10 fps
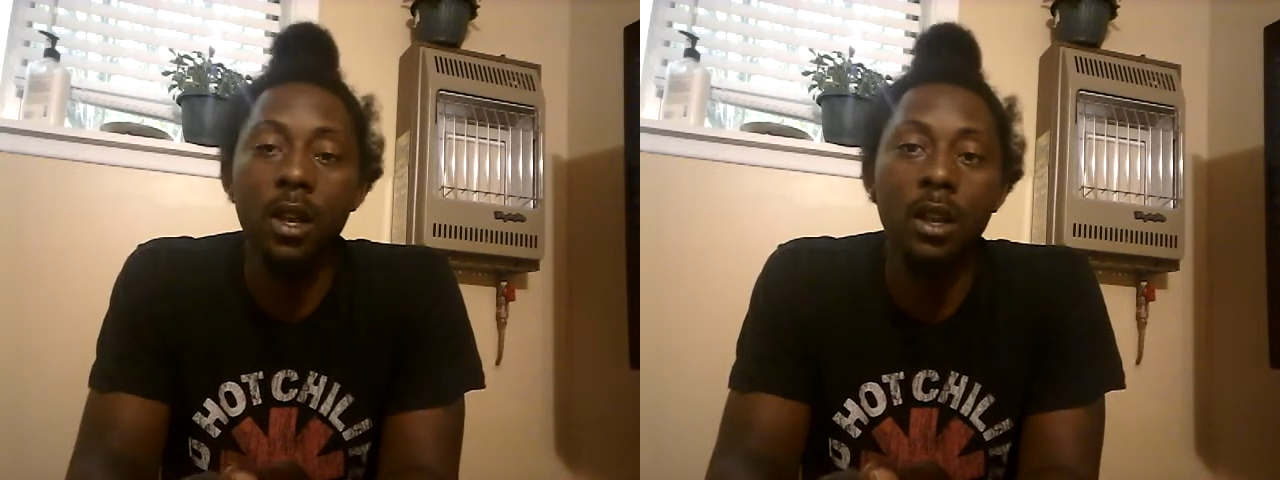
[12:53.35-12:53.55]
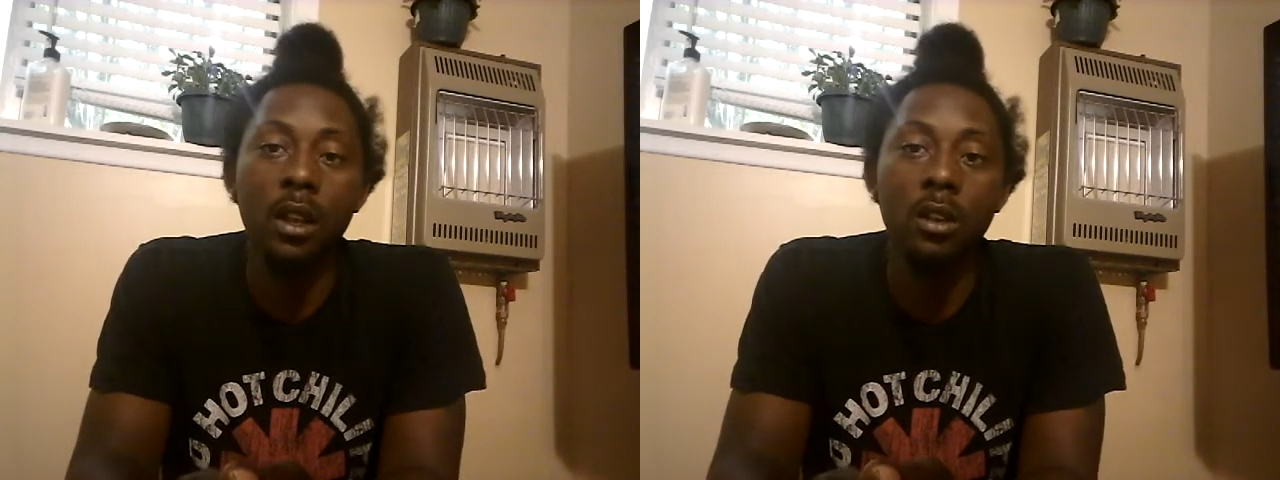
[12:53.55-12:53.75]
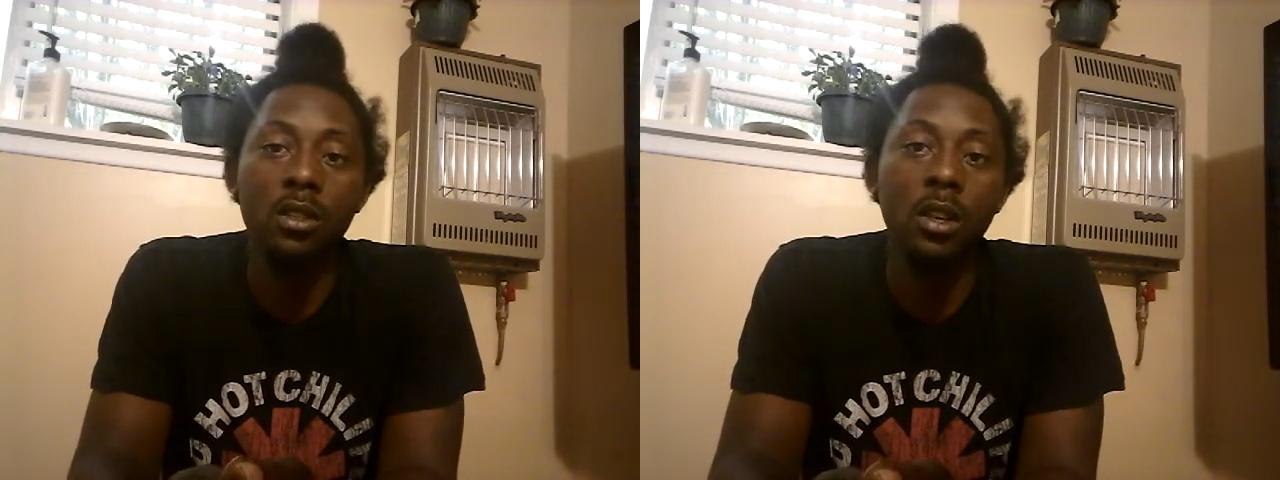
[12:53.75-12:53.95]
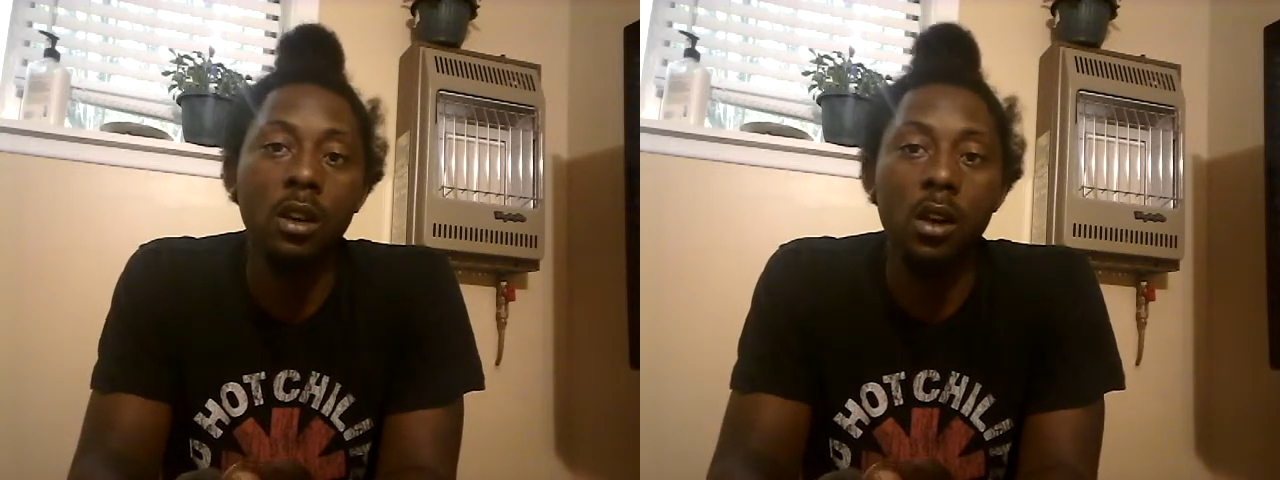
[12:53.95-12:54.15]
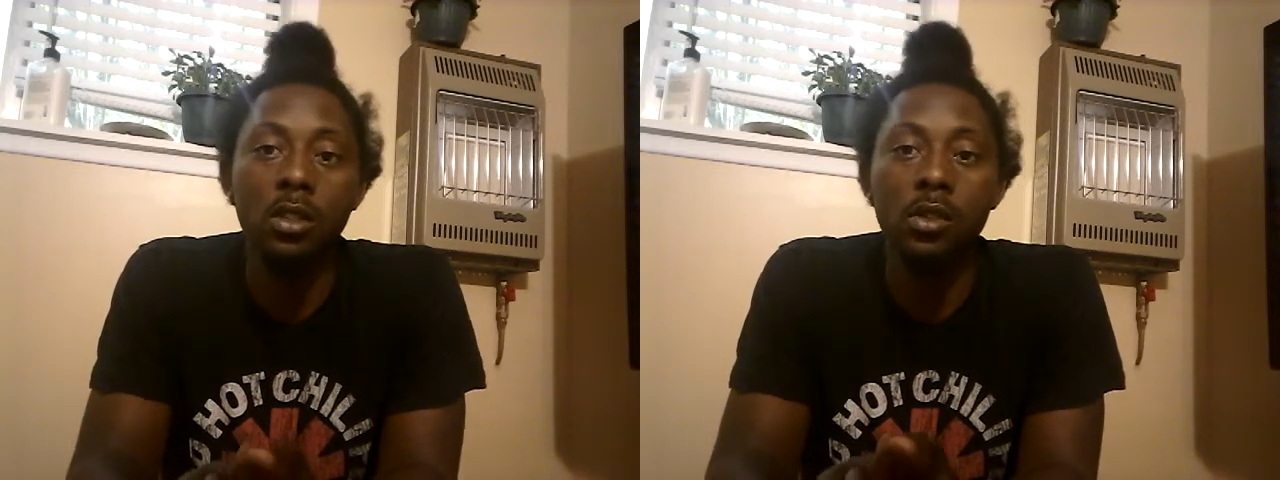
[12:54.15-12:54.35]
to go to the
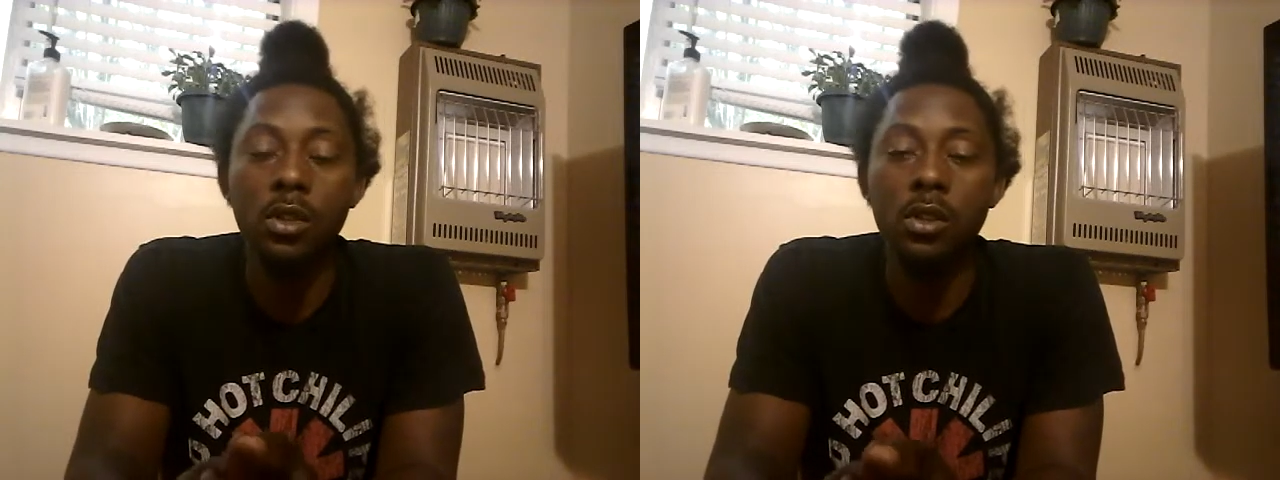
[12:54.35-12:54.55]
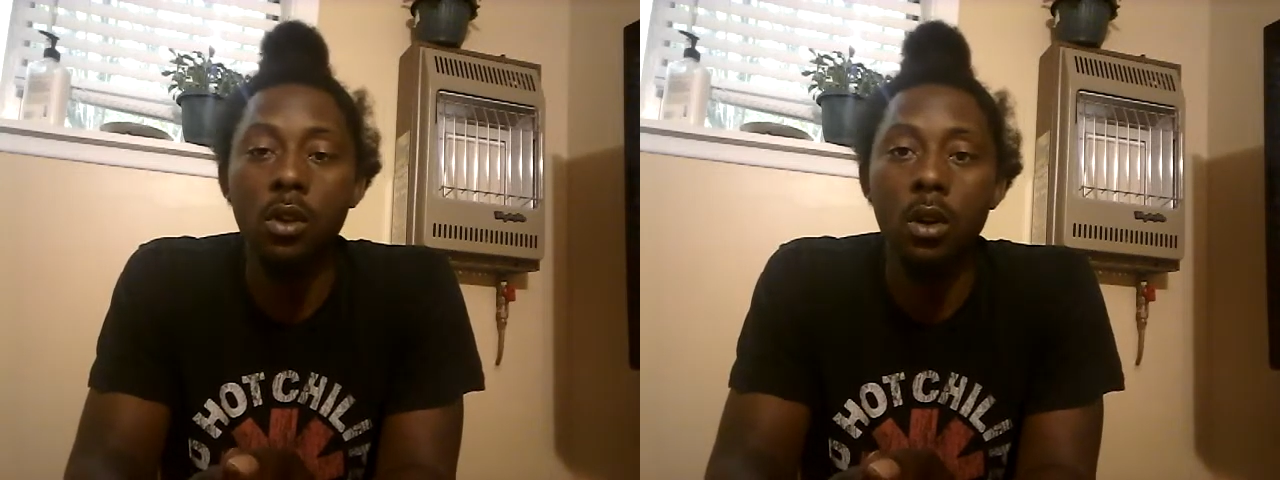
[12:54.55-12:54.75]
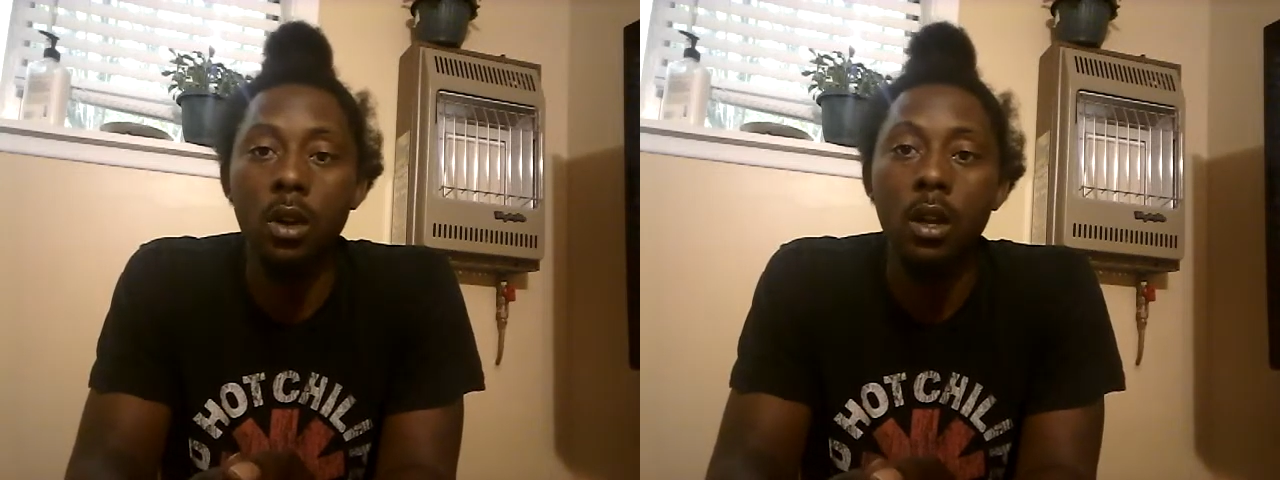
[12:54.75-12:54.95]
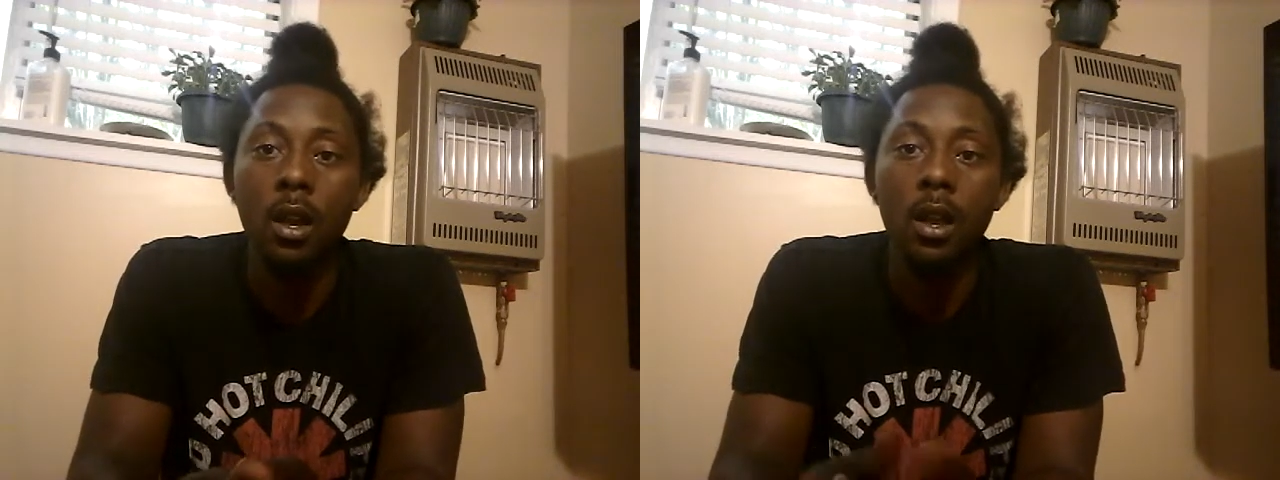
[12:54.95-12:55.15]
grocery store